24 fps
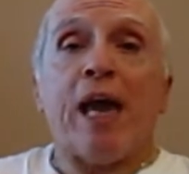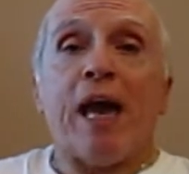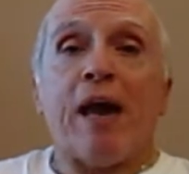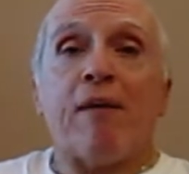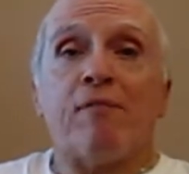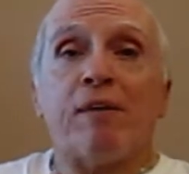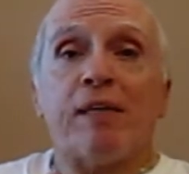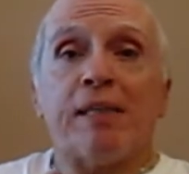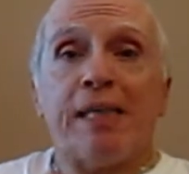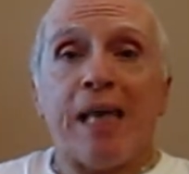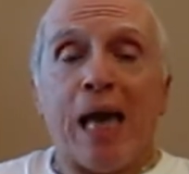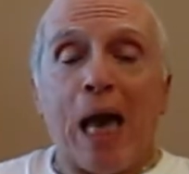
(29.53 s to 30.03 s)

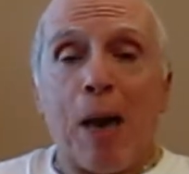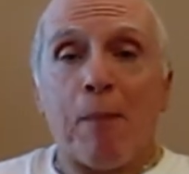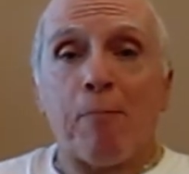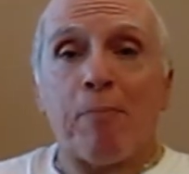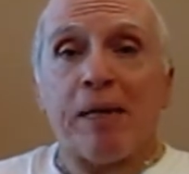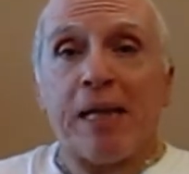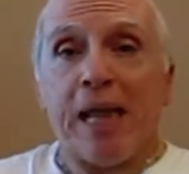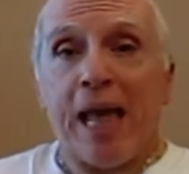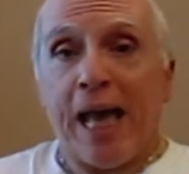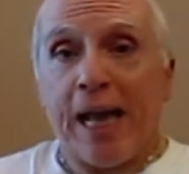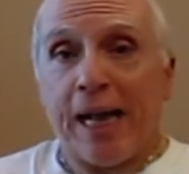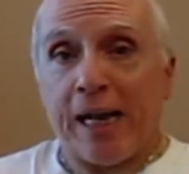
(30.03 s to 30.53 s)
have a
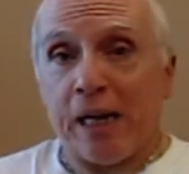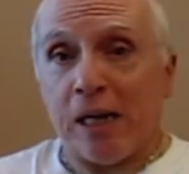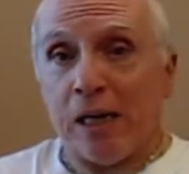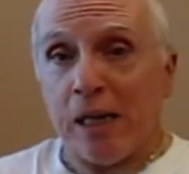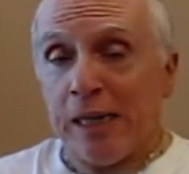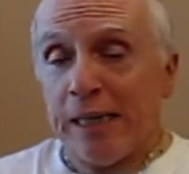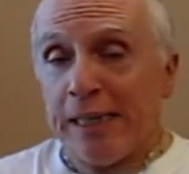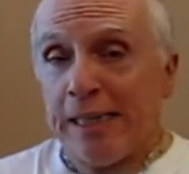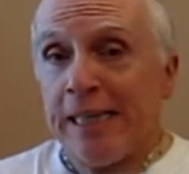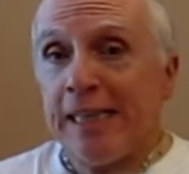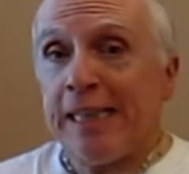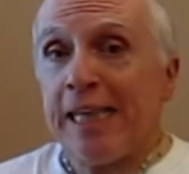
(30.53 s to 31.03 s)
tabernacle,
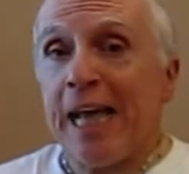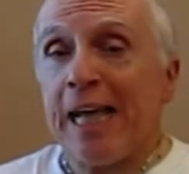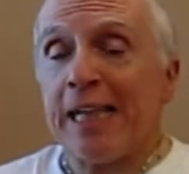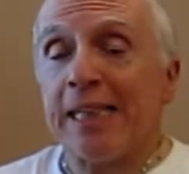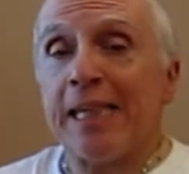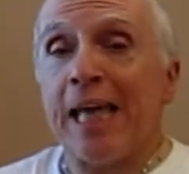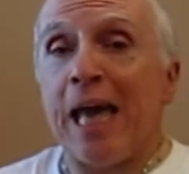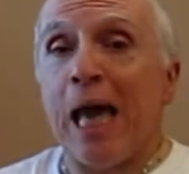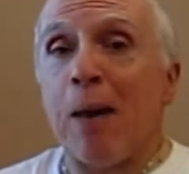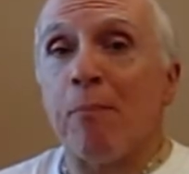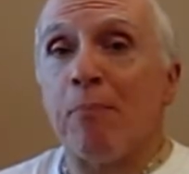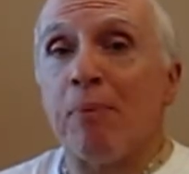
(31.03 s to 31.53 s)
and in
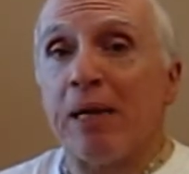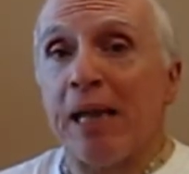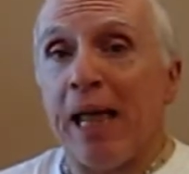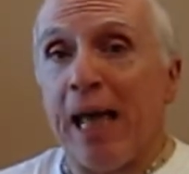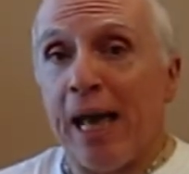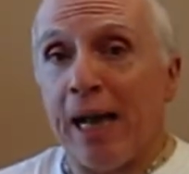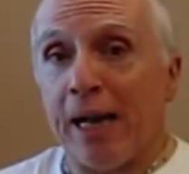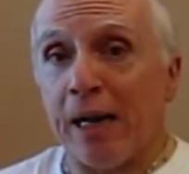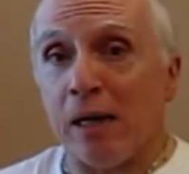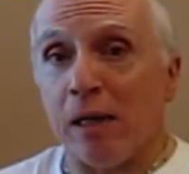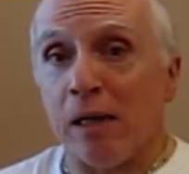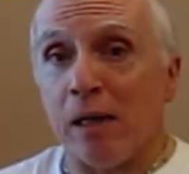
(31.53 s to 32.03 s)
that
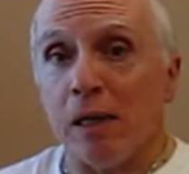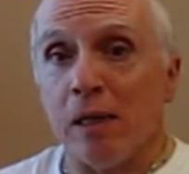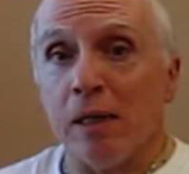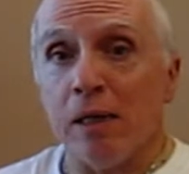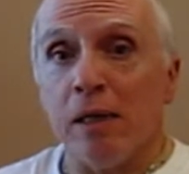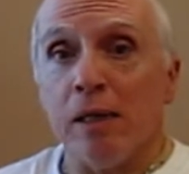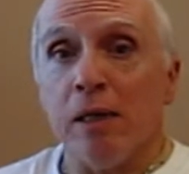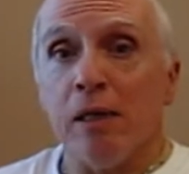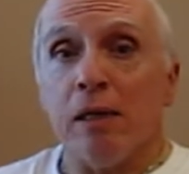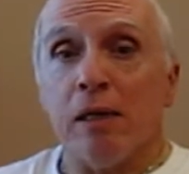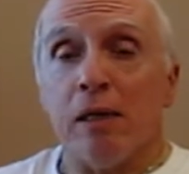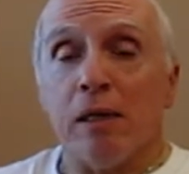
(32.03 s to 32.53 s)
tabernacle
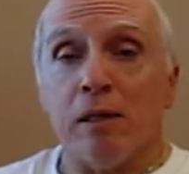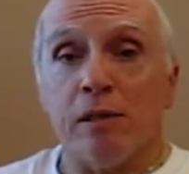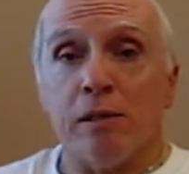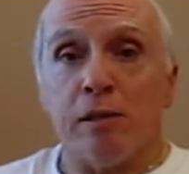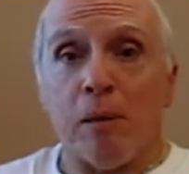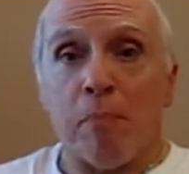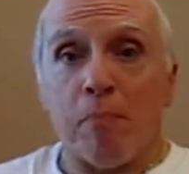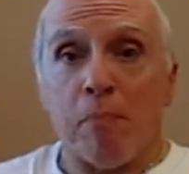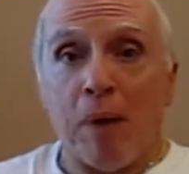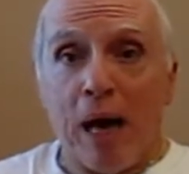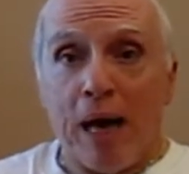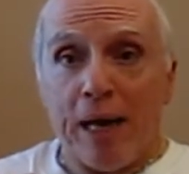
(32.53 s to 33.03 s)
is
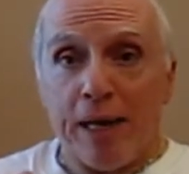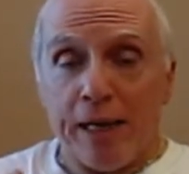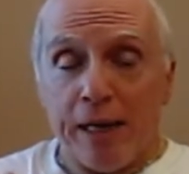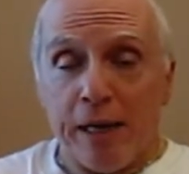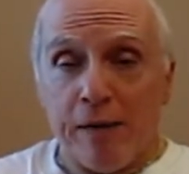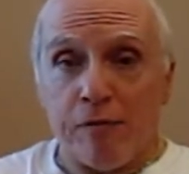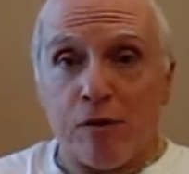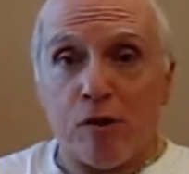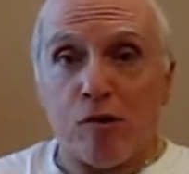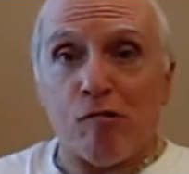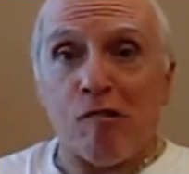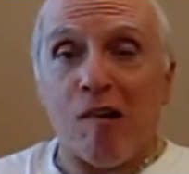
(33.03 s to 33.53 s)
the body
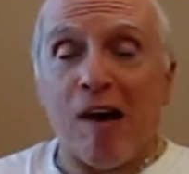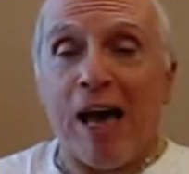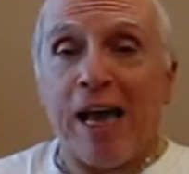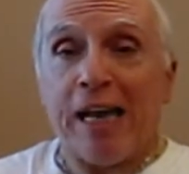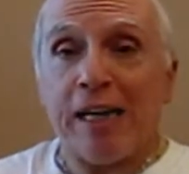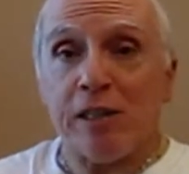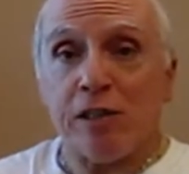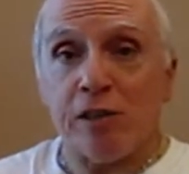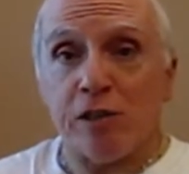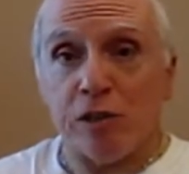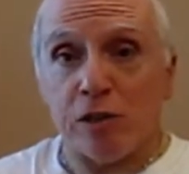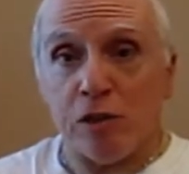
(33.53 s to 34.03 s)
of
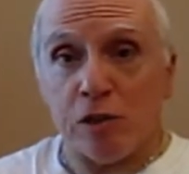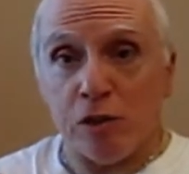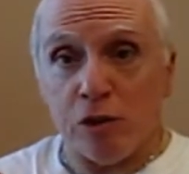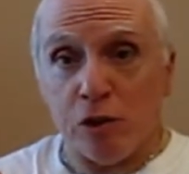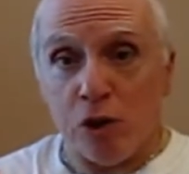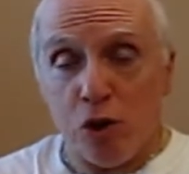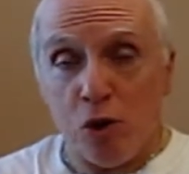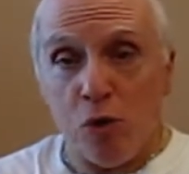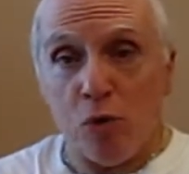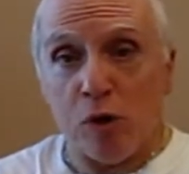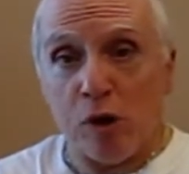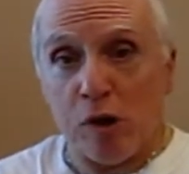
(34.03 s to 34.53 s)
Christ,
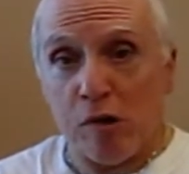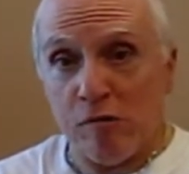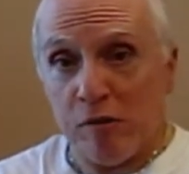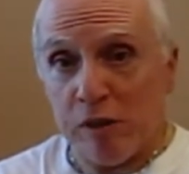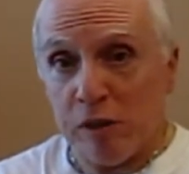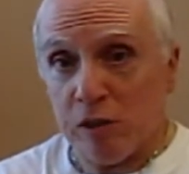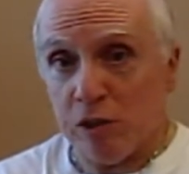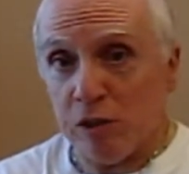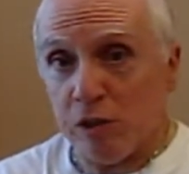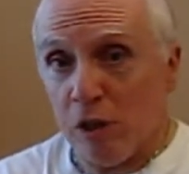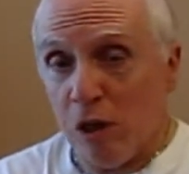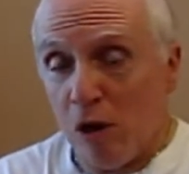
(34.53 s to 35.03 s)
the
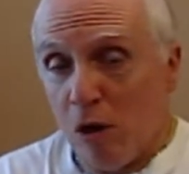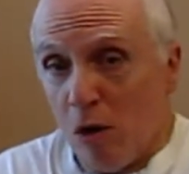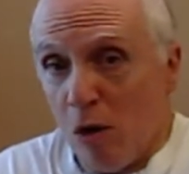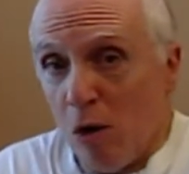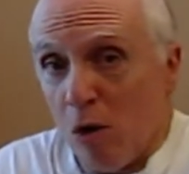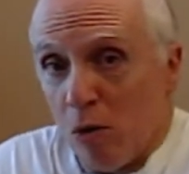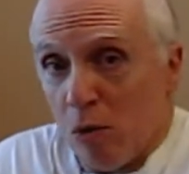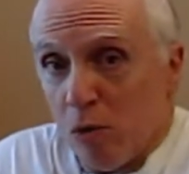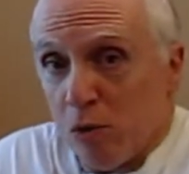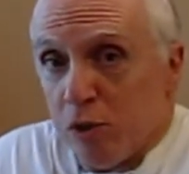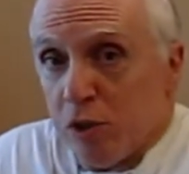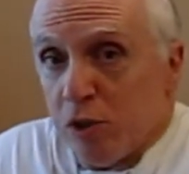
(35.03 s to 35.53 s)
Eucharist, the
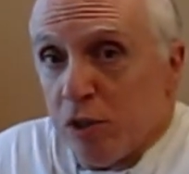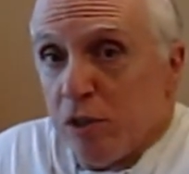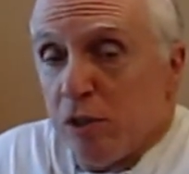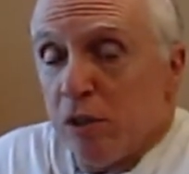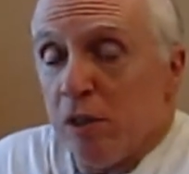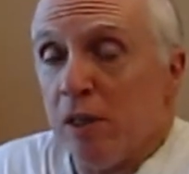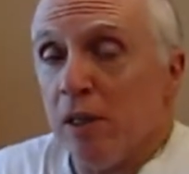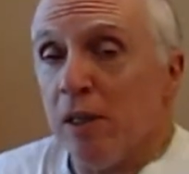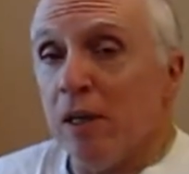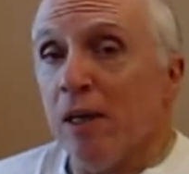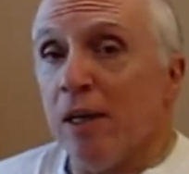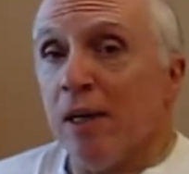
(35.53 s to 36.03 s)
host.
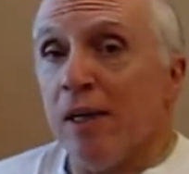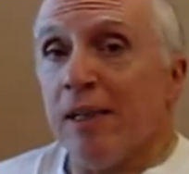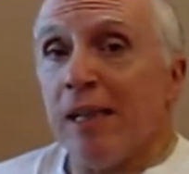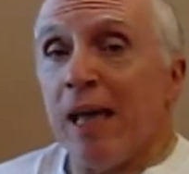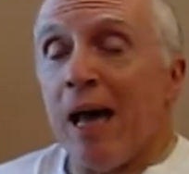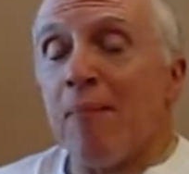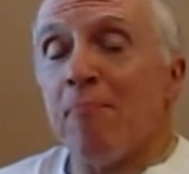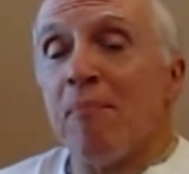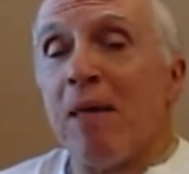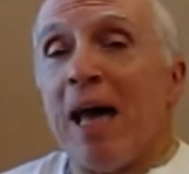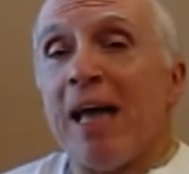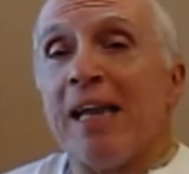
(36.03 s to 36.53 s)

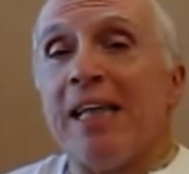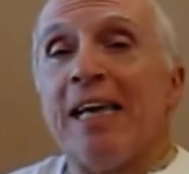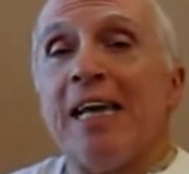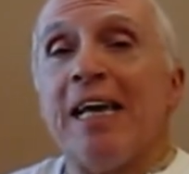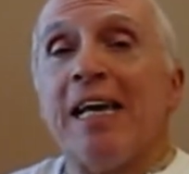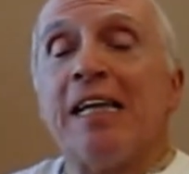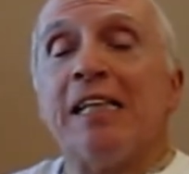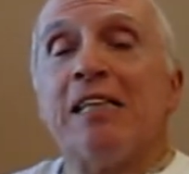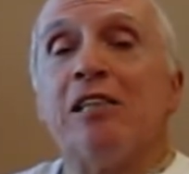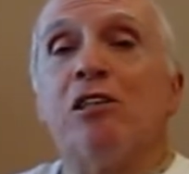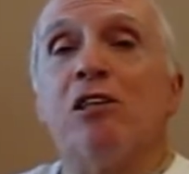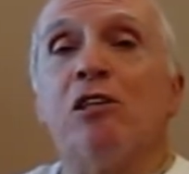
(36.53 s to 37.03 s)
Now, I'm not
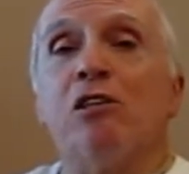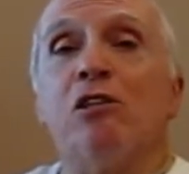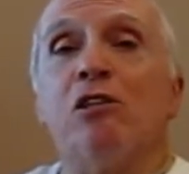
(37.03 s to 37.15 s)
here to